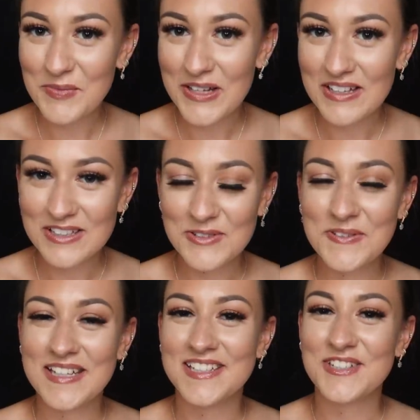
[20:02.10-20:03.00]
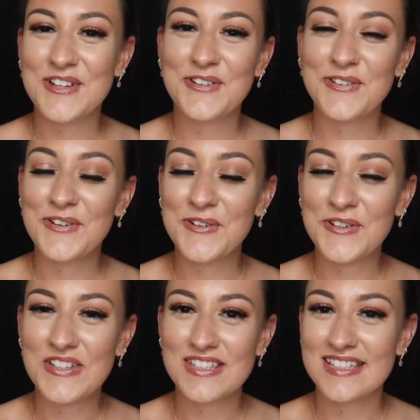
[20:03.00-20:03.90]
part, which of
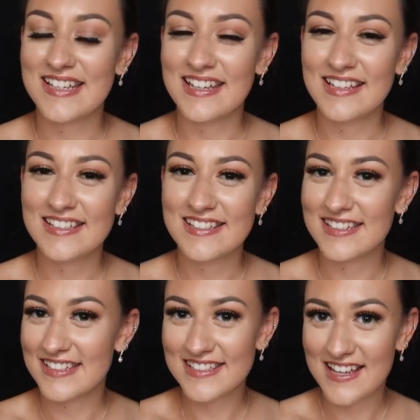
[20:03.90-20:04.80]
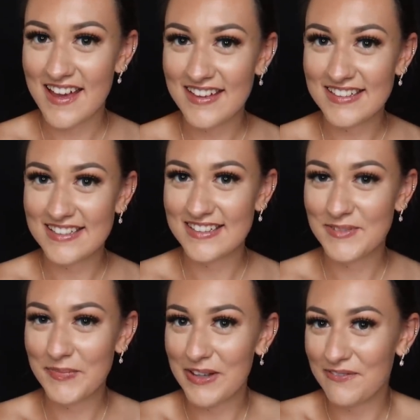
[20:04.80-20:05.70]
course dessert,
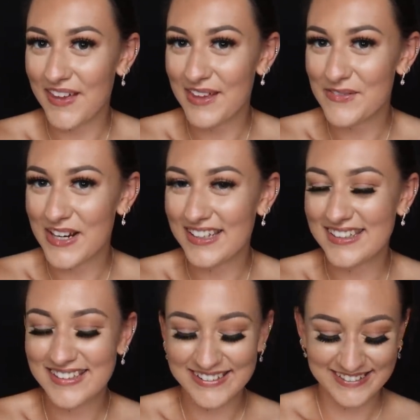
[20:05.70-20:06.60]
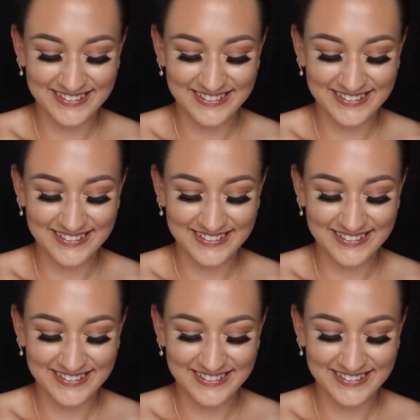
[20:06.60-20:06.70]
my favourite.